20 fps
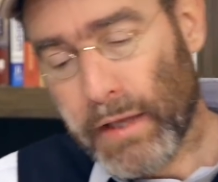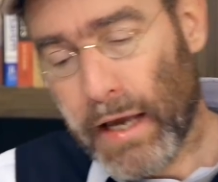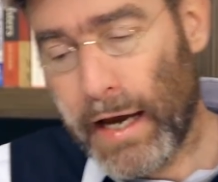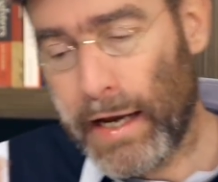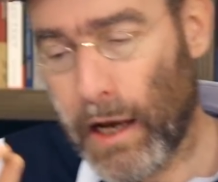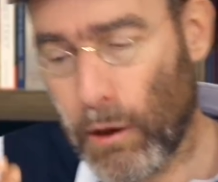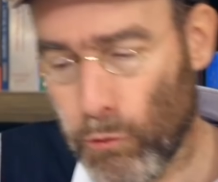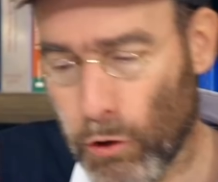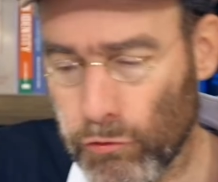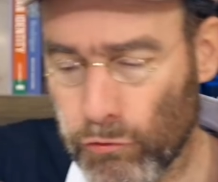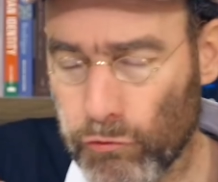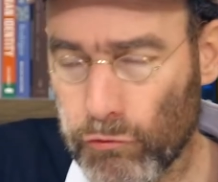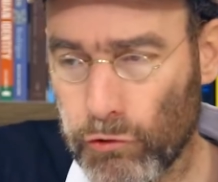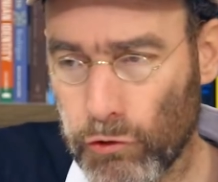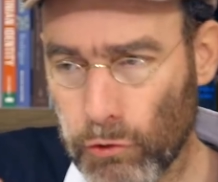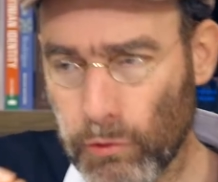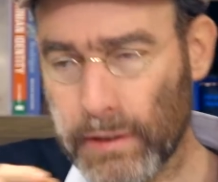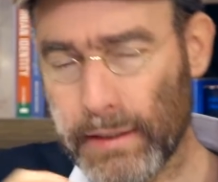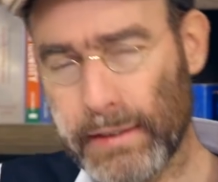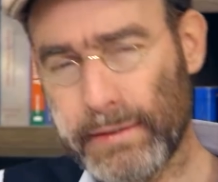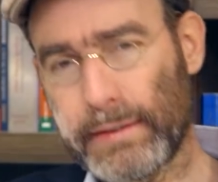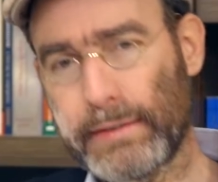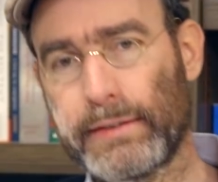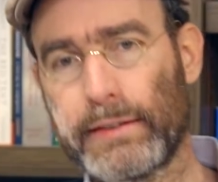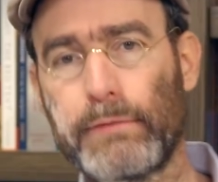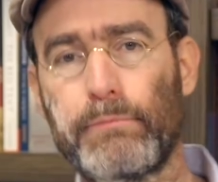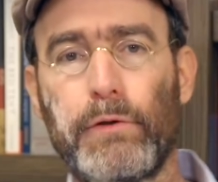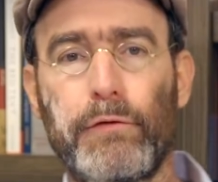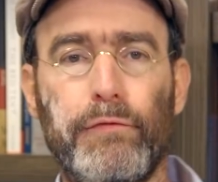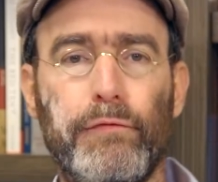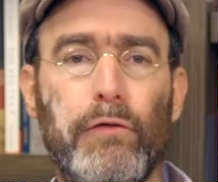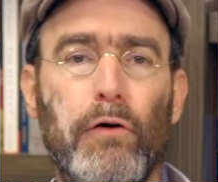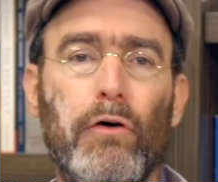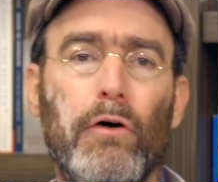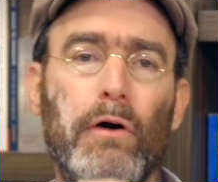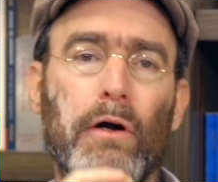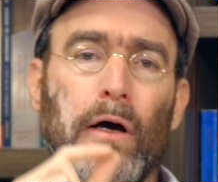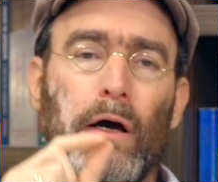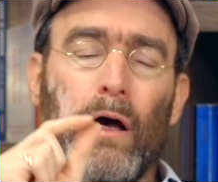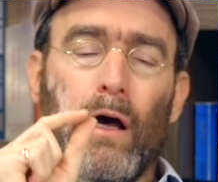And I want to do it, as I said
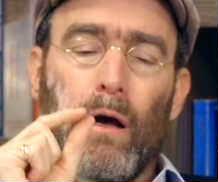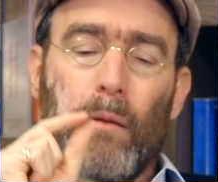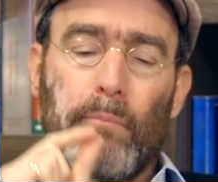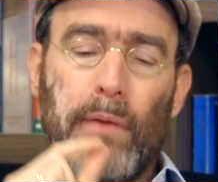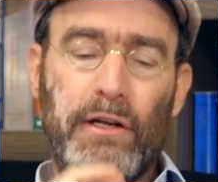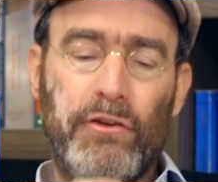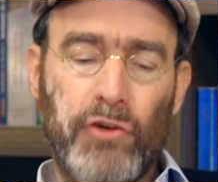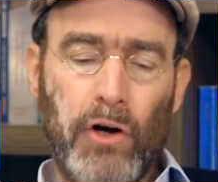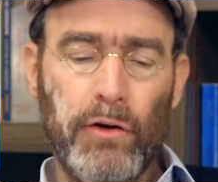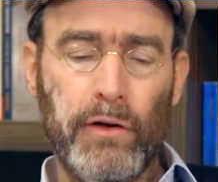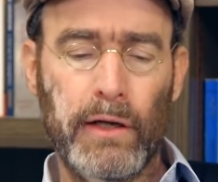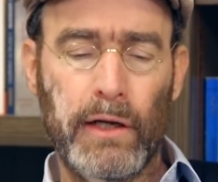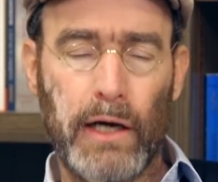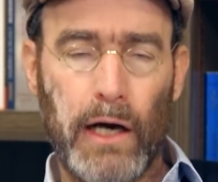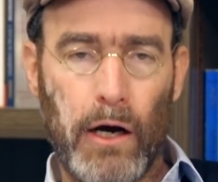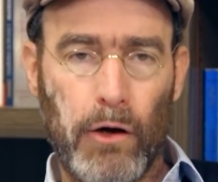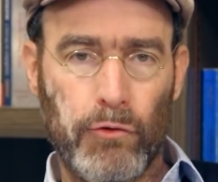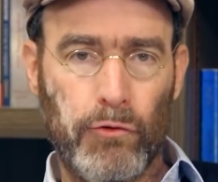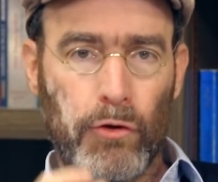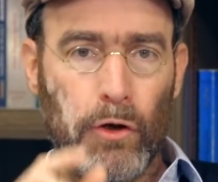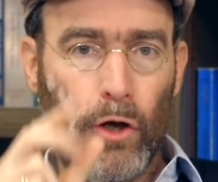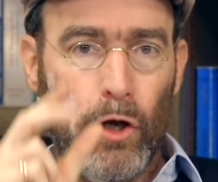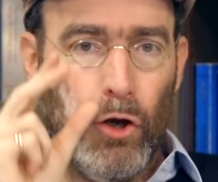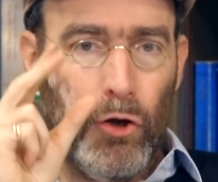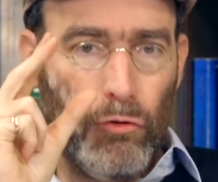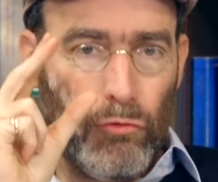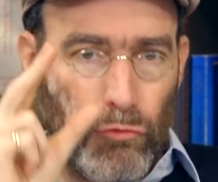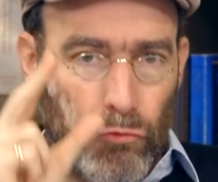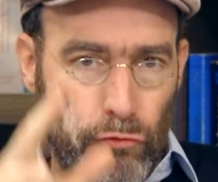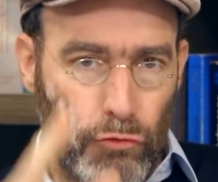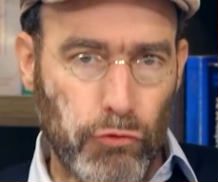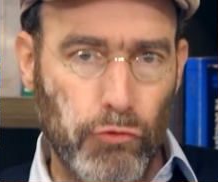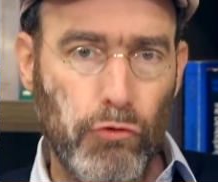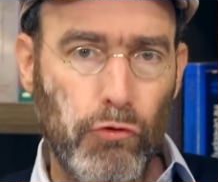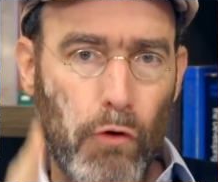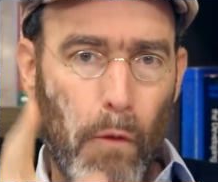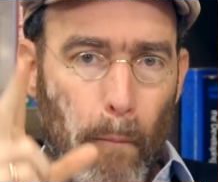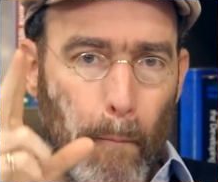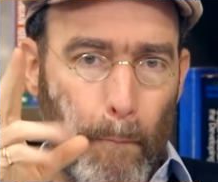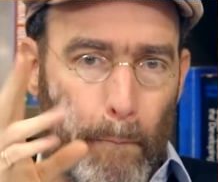before, by charting out
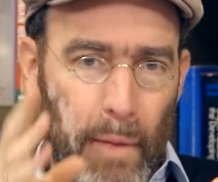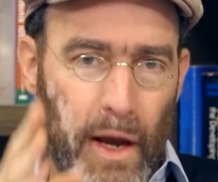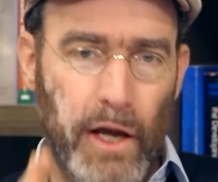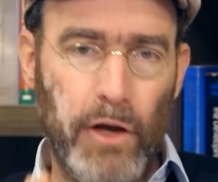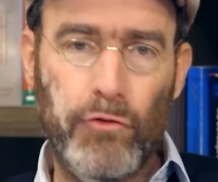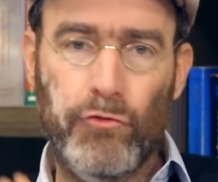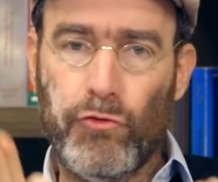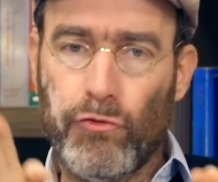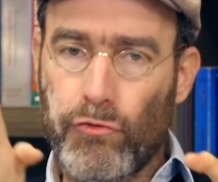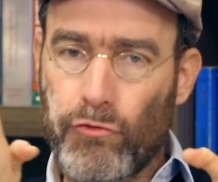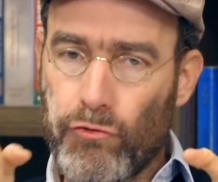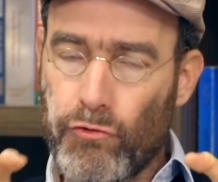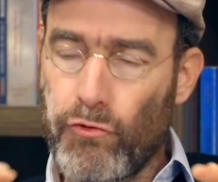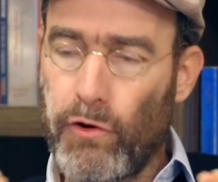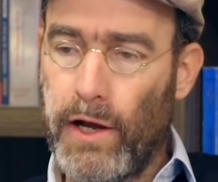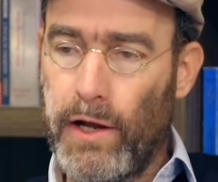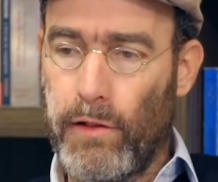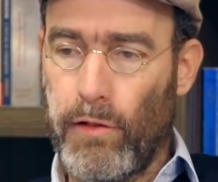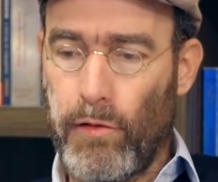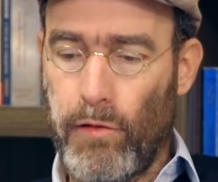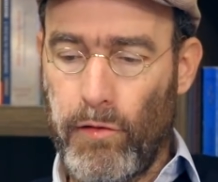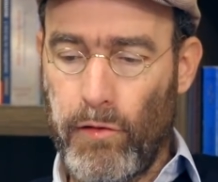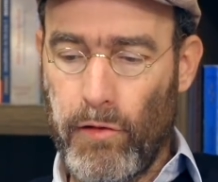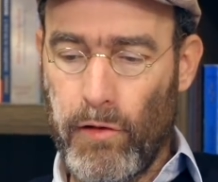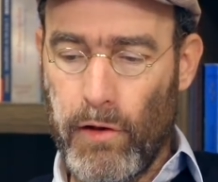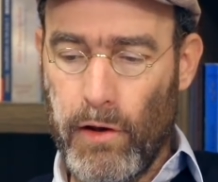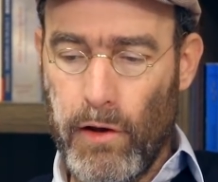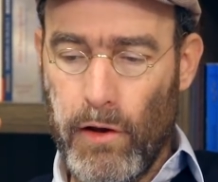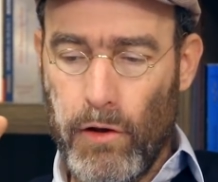two major trends,